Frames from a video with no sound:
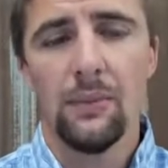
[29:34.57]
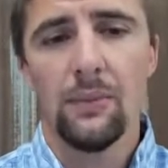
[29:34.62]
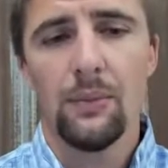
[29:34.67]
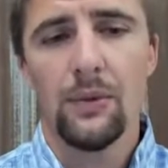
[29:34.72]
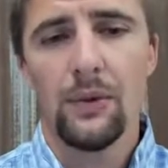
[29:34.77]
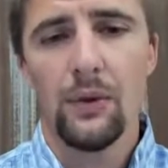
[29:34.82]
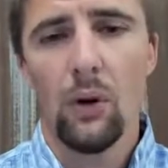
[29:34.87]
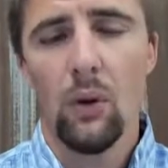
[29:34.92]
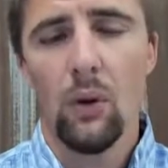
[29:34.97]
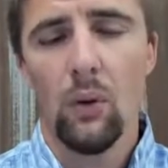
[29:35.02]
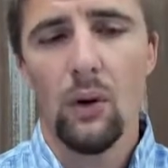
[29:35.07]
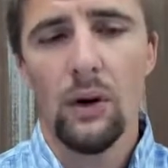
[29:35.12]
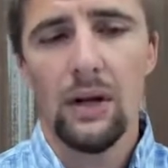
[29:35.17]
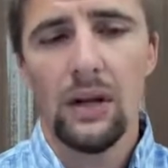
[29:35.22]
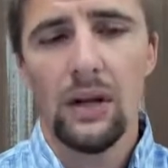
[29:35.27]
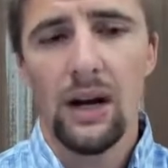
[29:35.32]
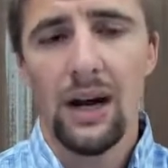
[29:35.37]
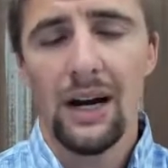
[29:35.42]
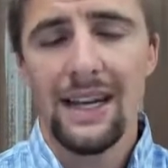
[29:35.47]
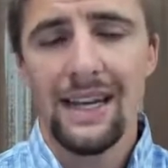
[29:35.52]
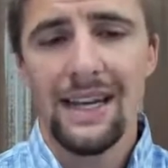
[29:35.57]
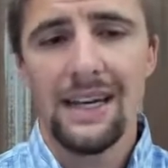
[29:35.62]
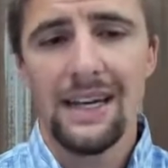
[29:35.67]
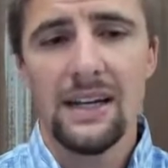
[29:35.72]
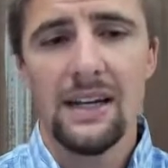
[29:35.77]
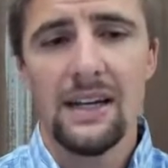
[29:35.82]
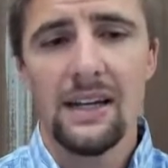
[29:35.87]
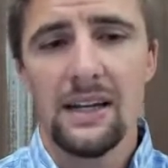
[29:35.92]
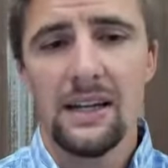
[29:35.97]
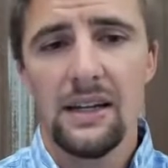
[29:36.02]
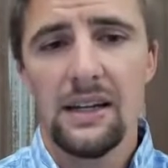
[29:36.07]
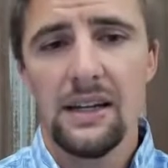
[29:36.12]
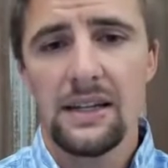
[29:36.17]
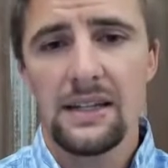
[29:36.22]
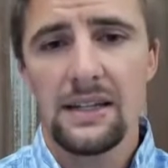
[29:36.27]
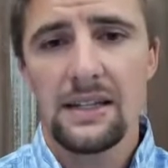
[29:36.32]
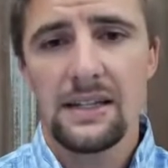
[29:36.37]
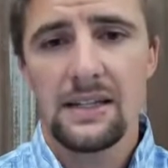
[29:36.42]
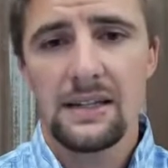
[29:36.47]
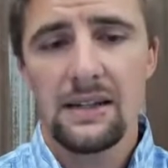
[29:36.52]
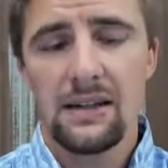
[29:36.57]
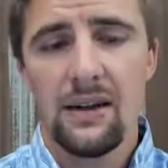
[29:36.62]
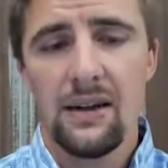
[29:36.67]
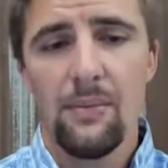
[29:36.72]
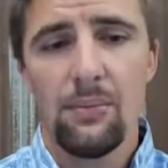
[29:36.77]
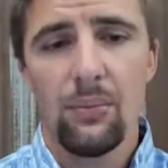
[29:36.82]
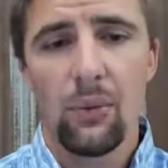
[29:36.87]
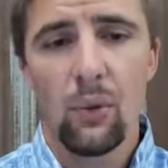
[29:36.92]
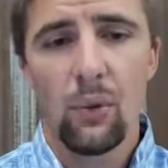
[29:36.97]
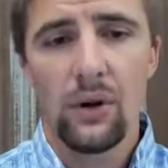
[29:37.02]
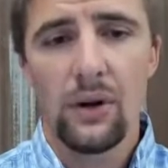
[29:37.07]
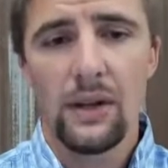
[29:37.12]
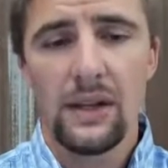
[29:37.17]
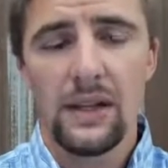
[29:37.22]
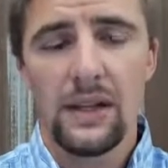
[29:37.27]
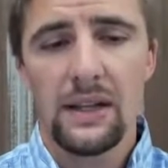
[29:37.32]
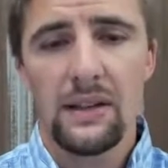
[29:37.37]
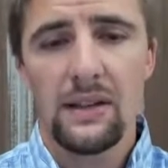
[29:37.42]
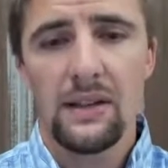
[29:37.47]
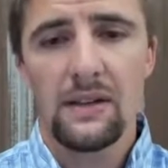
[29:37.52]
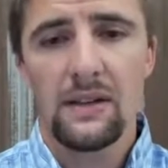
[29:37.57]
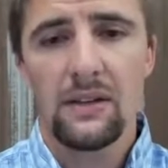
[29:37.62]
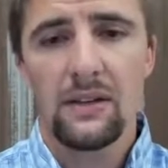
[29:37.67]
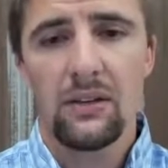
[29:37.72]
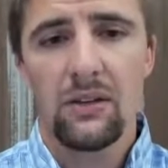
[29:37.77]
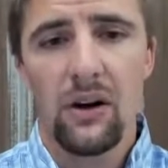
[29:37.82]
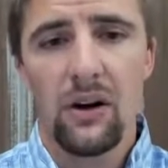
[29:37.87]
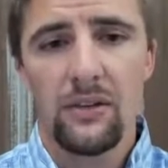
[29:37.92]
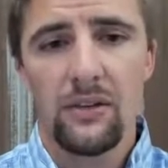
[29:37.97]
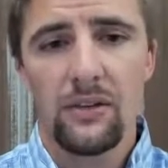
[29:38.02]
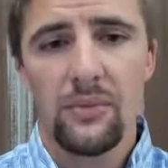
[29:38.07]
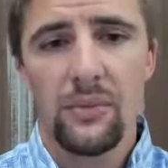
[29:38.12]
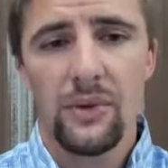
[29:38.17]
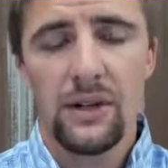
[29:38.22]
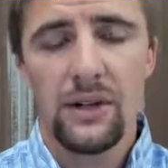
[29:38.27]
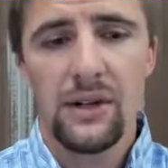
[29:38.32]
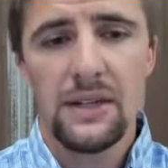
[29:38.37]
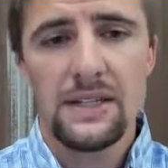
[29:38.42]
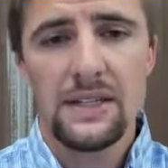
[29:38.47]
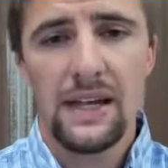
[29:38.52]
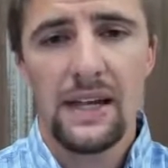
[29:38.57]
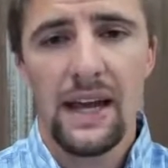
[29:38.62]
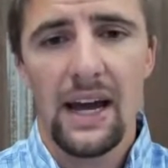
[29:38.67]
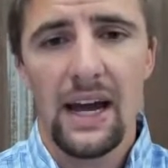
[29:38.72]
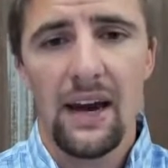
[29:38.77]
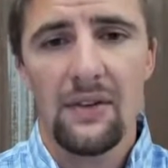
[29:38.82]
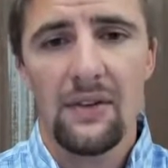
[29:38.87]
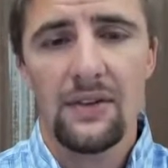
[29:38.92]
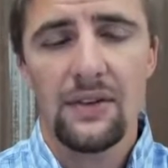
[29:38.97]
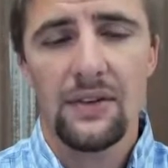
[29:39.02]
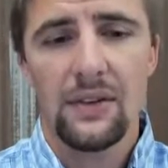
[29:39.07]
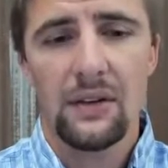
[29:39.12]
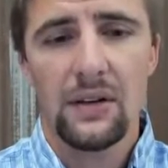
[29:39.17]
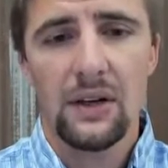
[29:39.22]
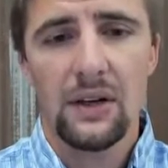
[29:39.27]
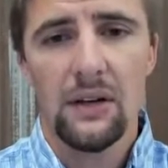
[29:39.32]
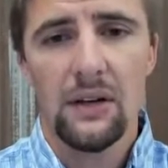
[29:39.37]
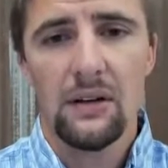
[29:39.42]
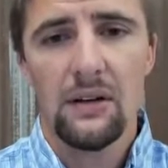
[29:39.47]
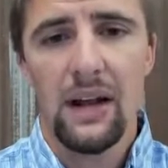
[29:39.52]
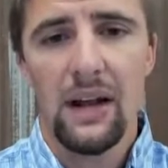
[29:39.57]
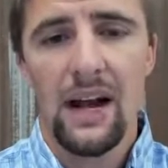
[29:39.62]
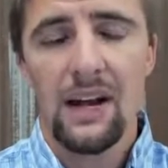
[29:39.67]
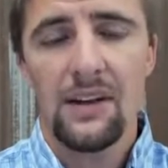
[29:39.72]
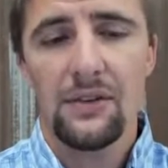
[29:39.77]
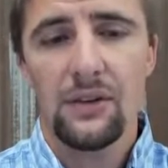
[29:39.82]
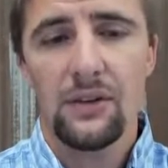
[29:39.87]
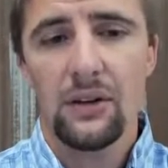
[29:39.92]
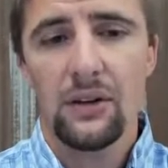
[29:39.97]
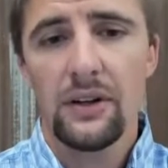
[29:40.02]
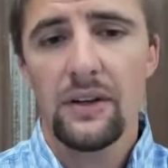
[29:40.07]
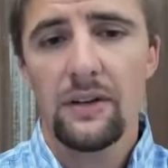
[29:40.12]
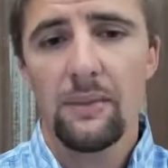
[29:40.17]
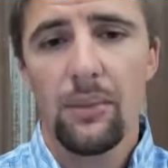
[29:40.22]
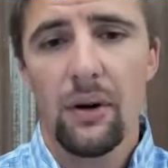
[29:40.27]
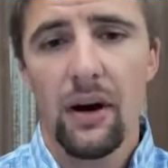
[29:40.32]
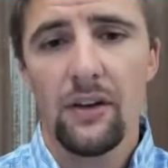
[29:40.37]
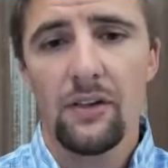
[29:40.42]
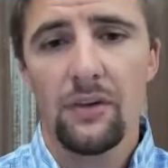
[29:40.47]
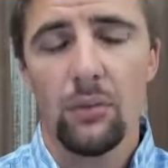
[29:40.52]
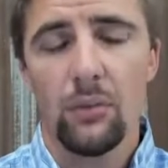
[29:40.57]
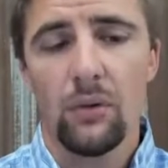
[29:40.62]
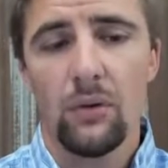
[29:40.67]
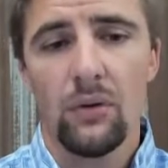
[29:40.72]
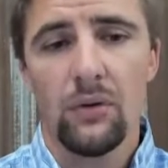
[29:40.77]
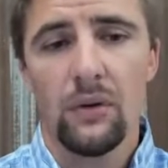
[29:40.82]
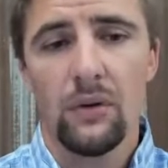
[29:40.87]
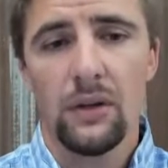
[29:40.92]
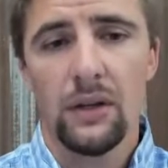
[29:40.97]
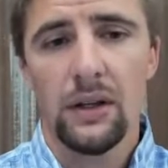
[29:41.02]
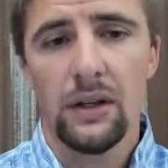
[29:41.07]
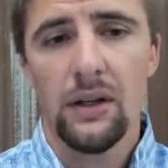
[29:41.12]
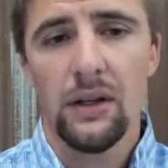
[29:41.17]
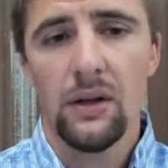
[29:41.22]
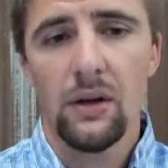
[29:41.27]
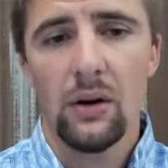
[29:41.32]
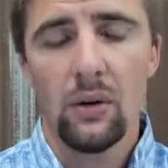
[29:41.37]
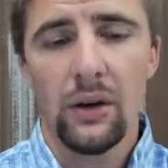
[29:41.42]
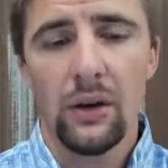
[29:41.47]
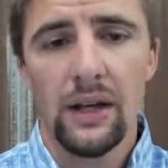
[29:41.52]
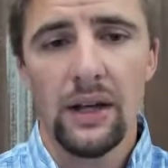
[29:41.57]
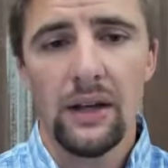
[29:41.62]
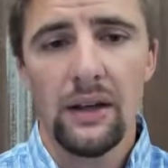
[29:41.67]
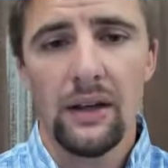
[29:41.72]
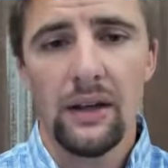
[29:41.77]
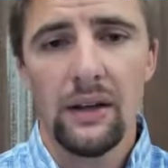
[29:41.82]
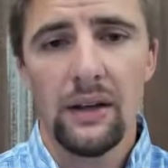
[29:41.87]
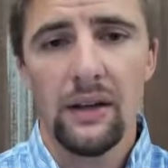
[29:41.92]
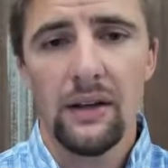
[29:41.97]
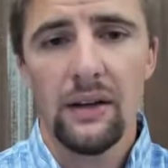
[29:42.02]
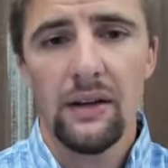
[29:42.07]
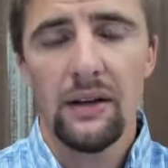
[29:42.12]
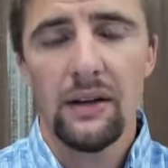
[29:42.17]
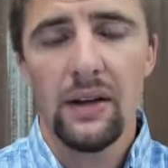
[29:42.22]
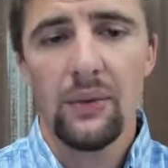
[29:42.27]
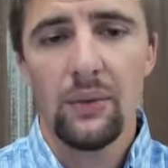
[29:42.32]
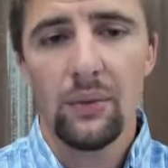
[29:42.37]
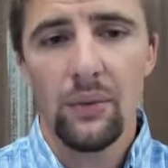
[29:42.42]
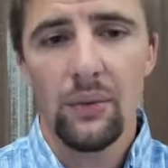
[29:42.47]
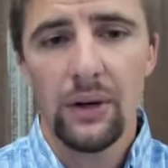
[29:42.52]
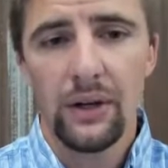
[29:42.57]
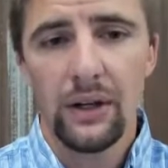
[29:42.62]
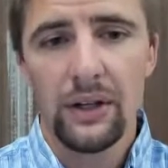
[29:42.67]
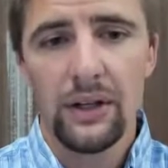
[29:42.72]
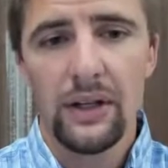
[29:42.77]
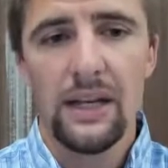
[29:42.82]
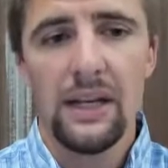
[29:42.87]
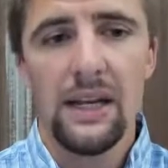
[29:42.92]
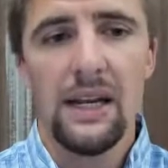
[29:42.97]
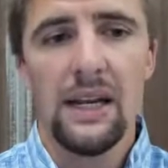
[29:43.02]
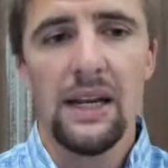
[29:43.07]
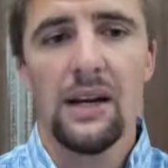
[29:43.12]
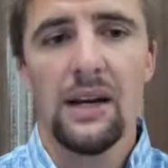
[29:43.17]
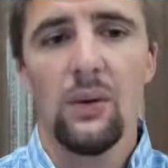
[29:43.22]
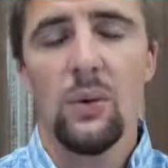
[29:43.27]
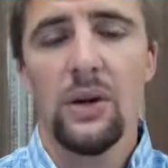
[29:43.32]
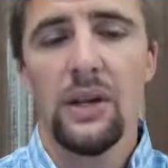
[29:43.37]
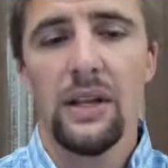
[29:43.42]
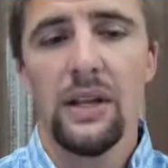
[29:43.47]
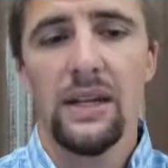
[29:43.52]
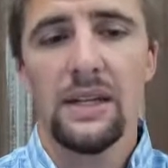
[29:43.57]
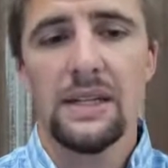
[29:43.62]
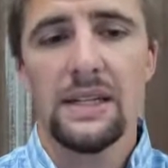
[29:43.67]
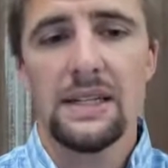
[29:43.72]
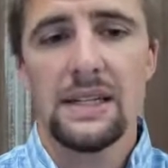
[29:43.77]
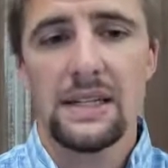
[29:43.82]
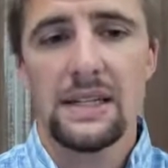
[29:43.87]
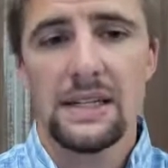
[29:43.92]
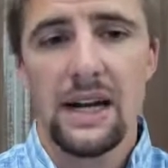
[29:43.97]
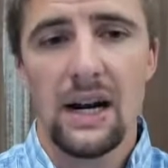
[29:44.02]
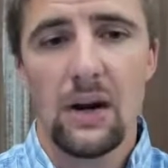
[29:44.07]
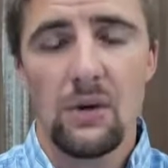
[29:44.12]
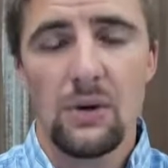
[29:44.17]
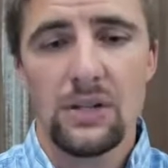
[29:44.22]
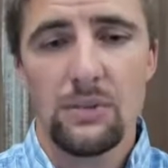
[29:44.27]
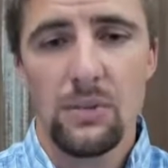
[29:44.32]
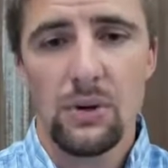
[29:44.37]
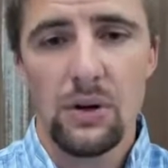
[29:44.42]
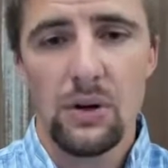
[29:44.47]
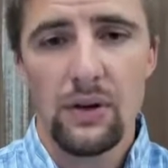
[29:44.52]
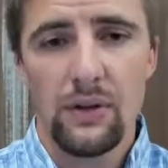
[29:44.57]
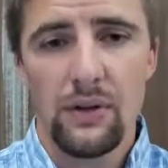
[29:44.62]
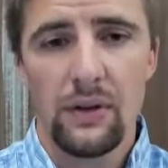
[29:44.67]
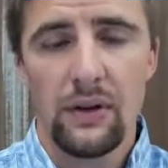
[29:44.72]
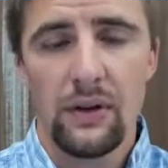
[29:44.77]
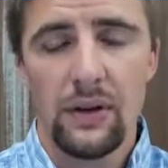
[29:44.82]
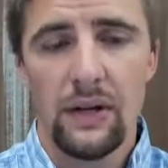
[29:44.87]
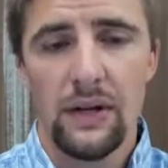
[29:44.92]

So again, it's important to get this colostrum into these calves as early as possible. They really need it within 6 hours of birth.